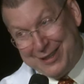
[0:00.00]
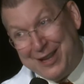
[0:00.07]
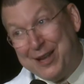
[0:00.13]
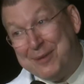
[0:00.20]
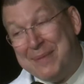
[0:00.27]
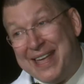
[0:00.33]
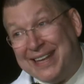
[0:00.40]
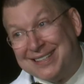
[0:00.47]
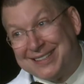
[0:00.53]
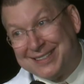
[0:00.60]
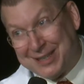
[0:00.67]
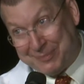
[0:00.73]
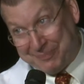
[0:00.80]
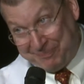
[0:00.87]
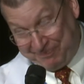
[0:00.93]

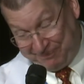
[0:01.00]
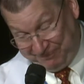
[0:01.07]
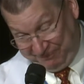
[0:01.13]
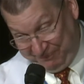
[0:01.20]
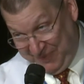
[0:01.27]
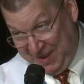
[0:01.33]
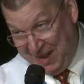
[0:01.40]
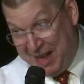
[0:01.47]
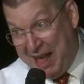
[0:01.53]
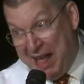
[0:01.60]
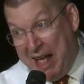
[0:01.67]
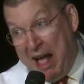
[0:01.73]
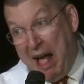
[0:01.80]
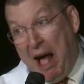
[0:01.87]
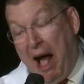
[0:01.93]
Miss,
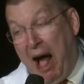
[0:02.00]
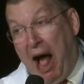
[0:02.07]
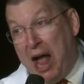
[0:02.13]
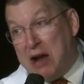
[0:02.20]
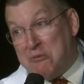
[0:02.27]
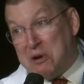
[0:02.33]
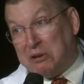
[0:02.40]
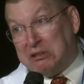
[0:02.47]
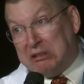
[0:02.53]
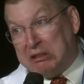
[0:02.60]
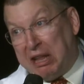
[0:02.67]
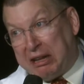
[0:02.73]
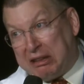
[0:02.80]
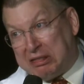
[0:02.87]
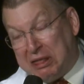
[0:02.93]
I will
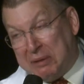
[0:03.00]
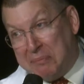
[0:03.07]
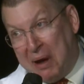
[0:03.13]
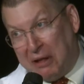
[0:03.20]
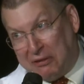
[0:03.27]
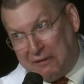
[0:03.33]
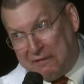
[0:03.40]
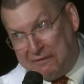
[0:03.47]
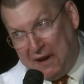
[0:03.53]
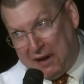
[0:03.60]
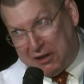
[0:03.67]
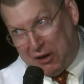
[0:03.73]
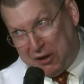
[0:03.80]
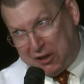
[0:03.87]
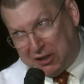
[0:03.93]
lick the
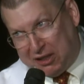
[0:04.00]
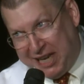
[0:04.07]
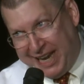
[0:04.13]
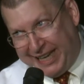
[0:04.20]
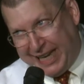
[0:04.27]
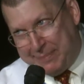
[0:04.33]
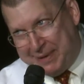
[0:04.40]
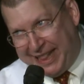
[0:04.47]
motherfucker clean. Give me the